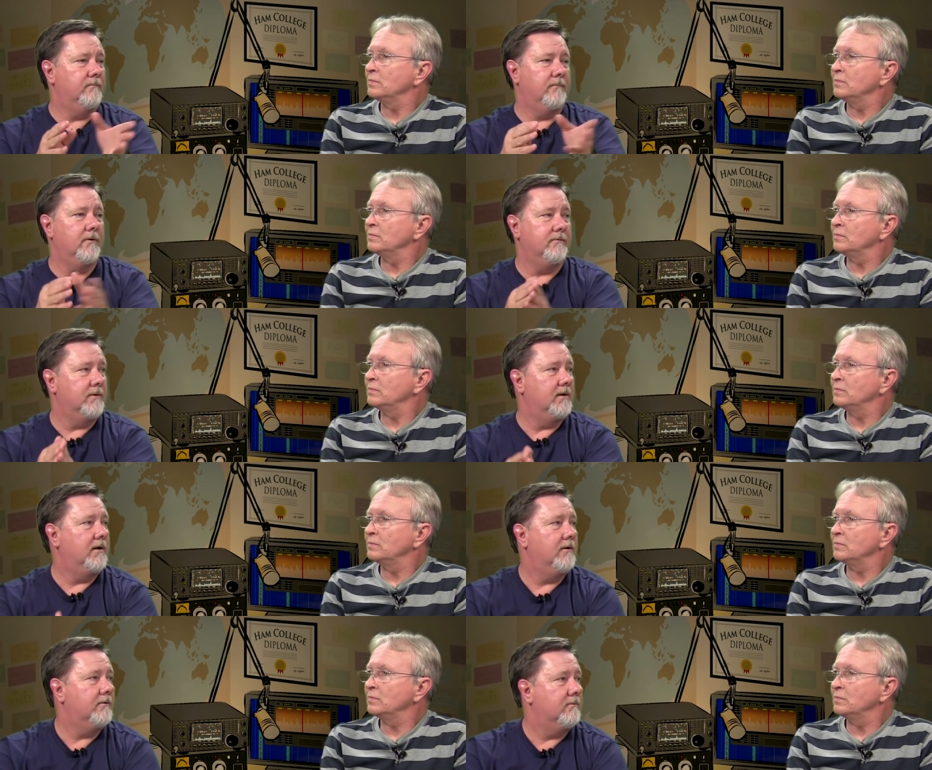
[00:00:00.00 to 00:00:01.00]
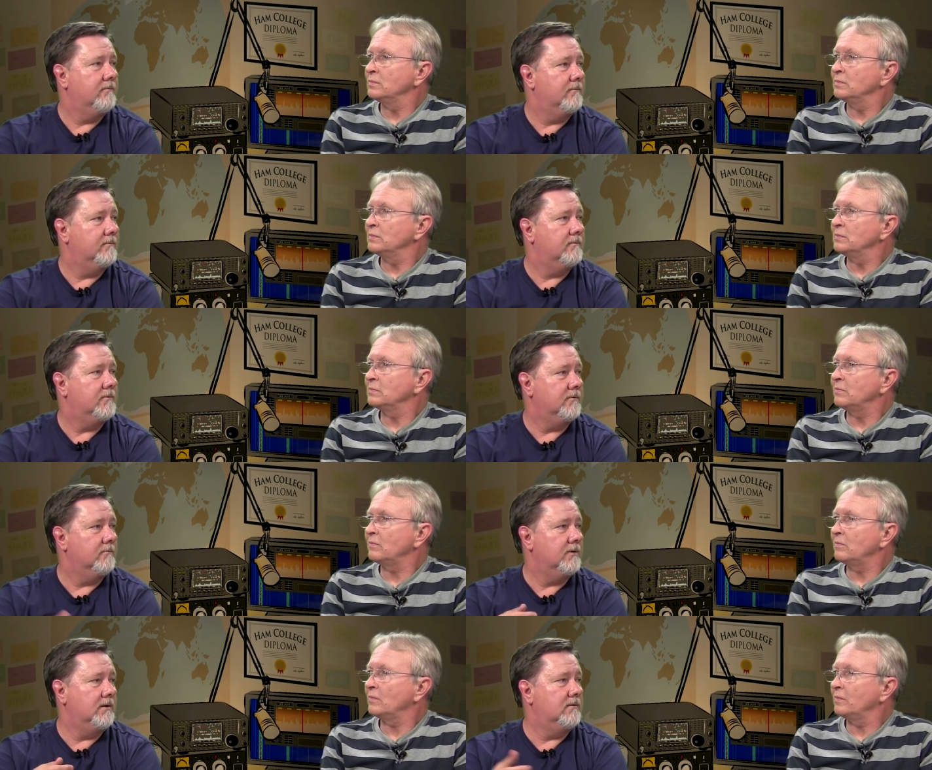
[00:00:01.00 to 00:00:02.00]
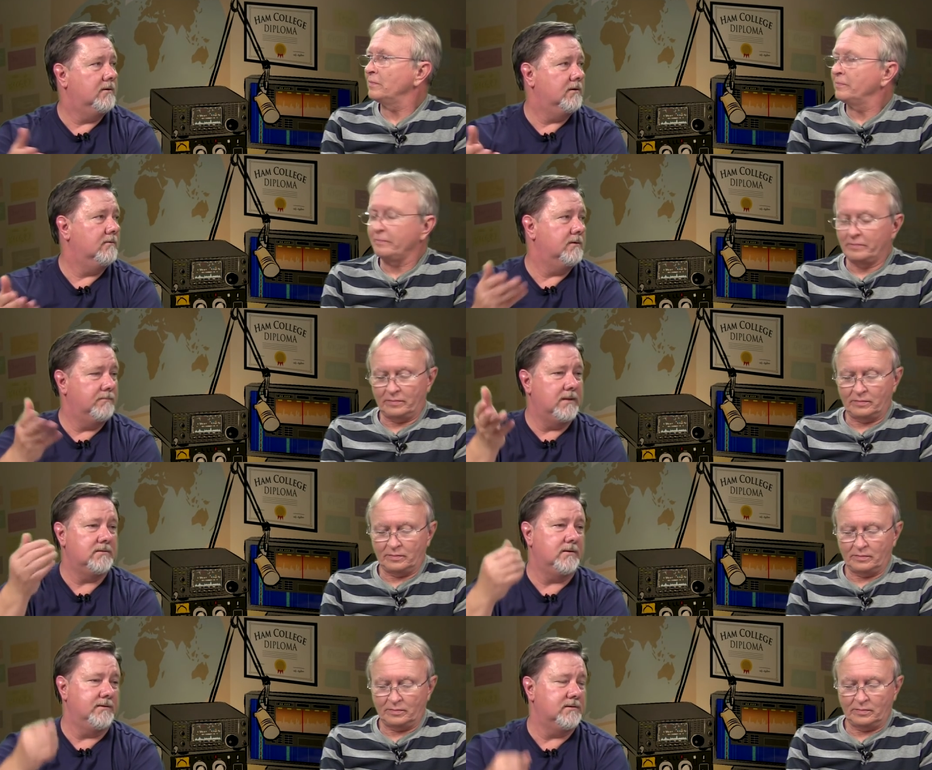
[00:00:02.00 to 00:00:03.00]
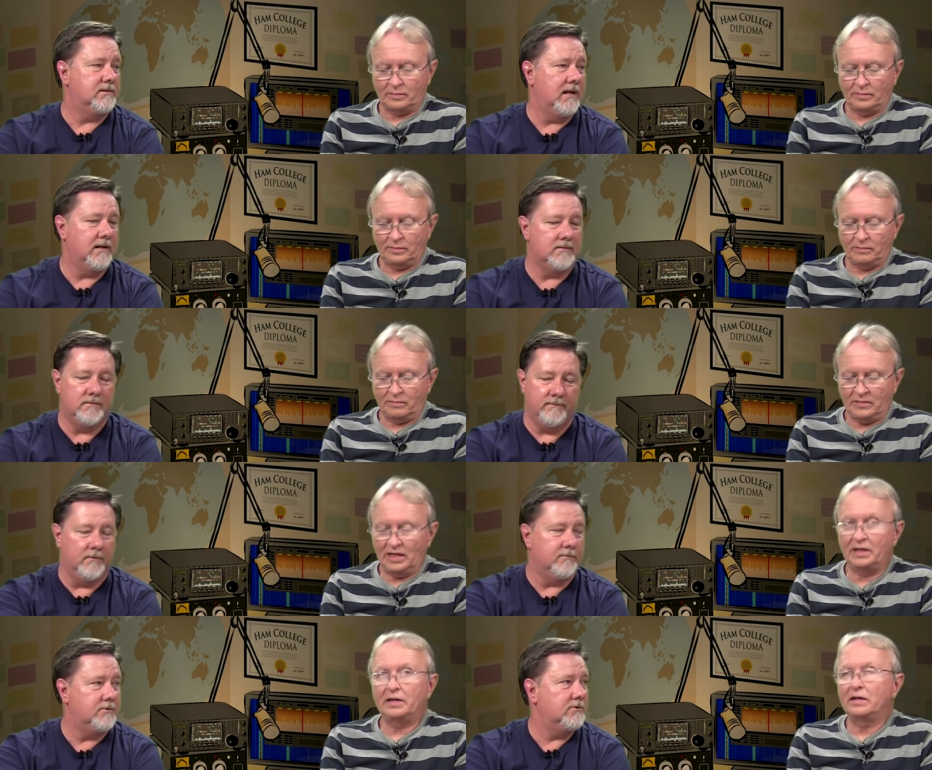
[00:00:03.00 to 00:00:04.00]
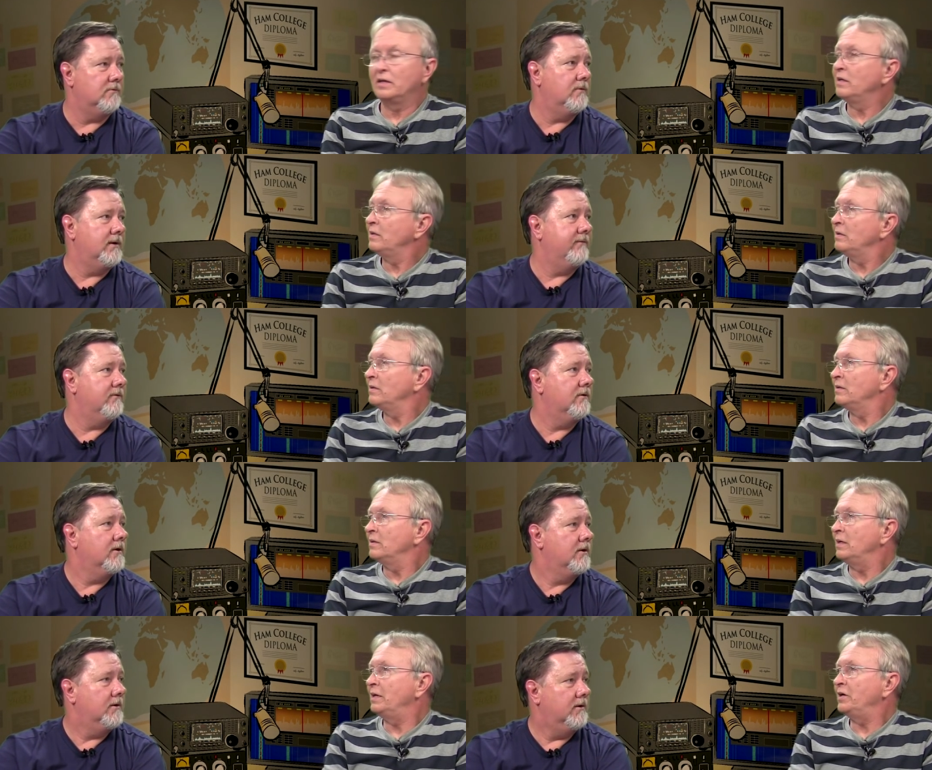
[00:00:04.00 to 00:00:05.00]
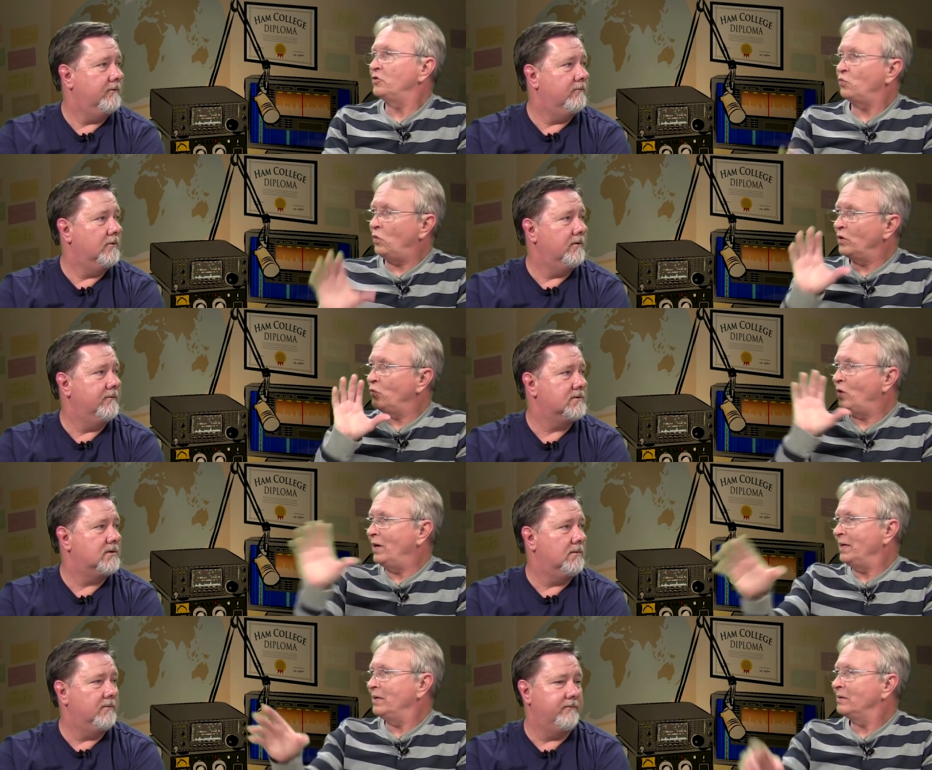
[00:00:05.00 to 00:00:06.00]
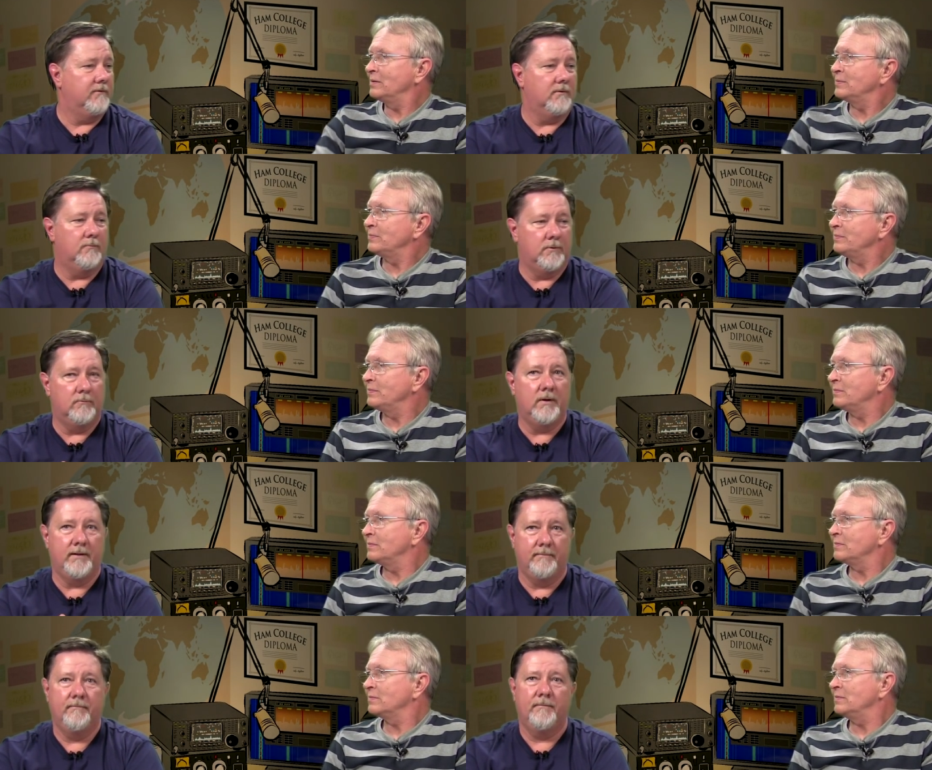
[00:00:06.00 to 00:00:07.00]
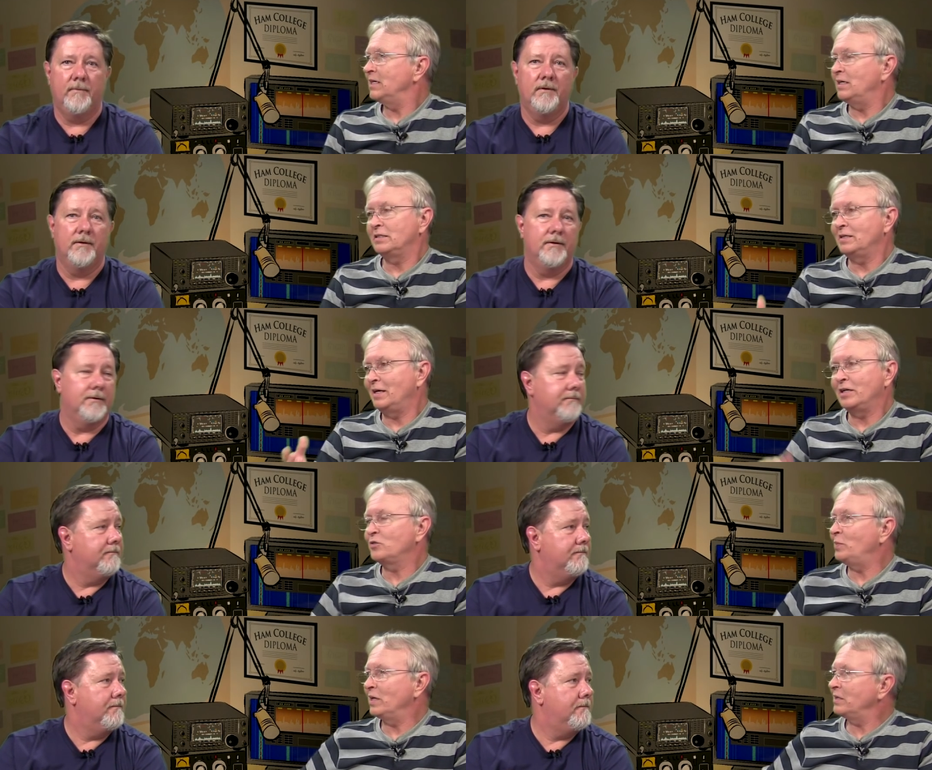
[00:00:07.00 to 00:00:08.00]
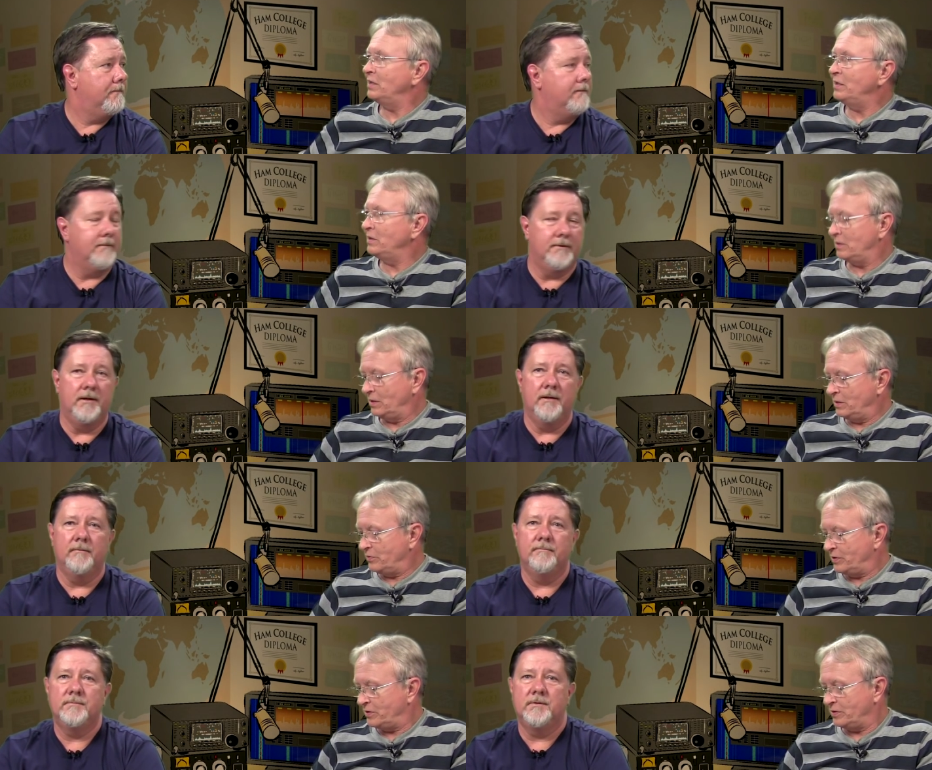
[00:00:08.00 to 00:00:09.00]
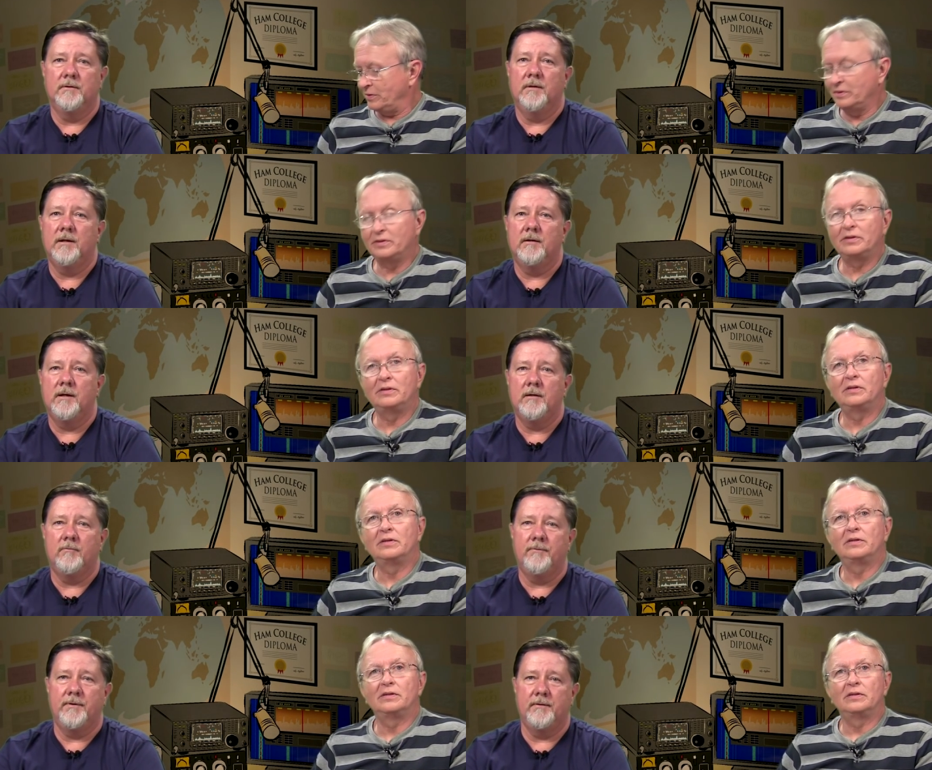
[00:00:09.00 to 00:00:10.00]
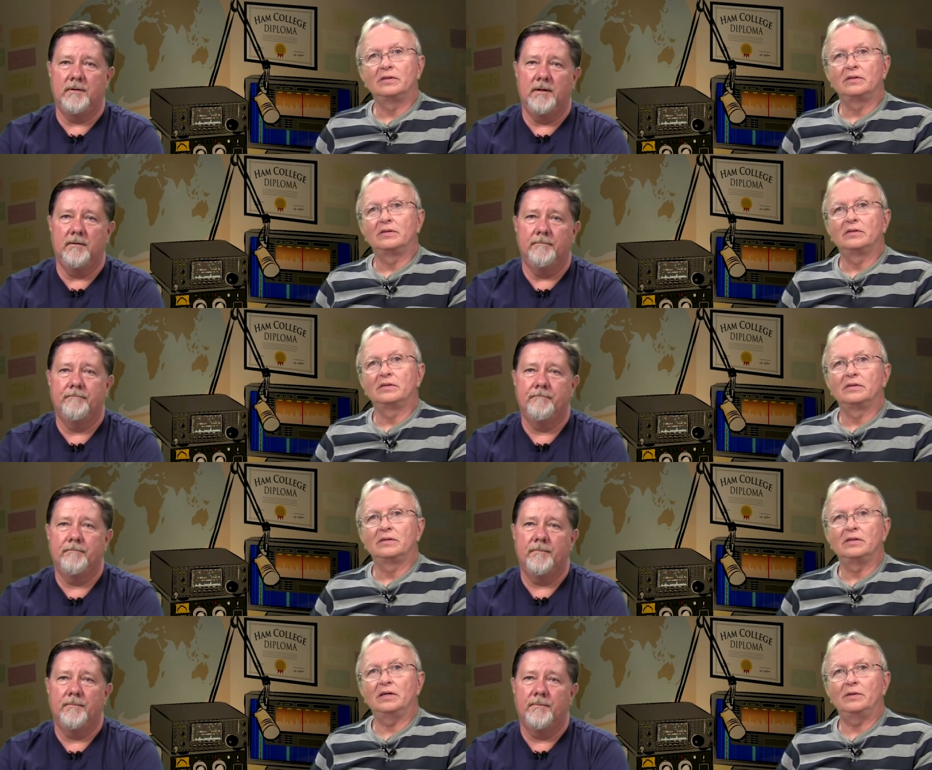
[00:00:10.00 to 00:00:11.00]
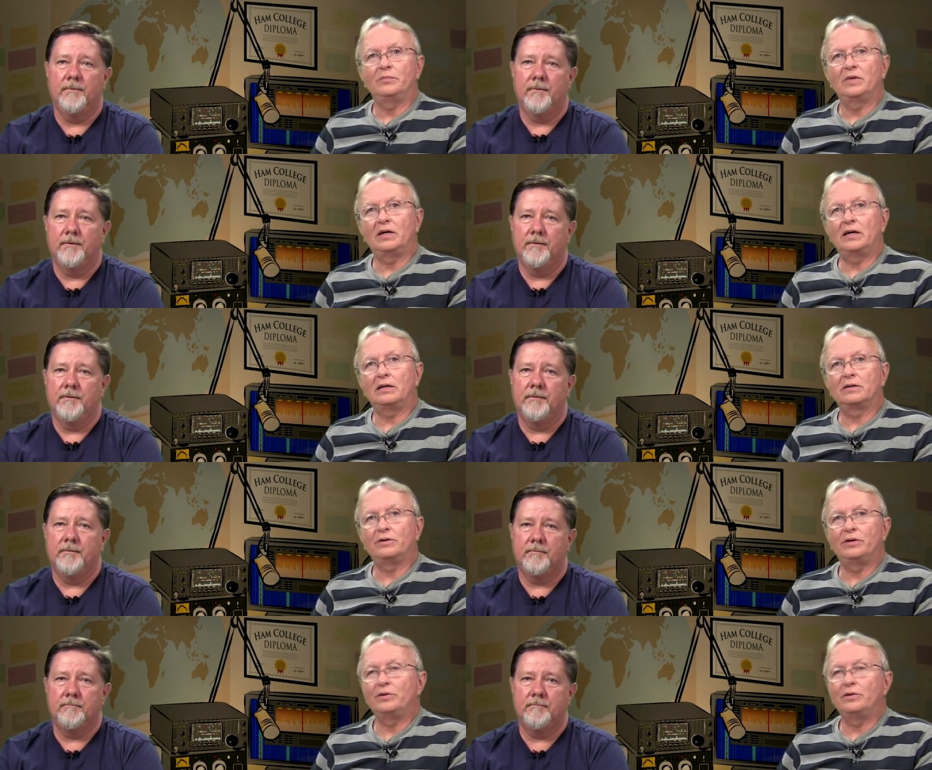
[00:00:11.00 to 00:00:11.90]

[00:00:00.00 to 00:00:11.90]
Speaker 1: over there to read uh, the, basically the status, the voltage and, or whatever. And it's one it way coming
Speaker 2: from one way. Yeah, it's not expecting anything yeah, in return. So
Speaker 1: I, I, don't. Th- yeah.
Speaker 2: Yeah. Yeah, I'll agree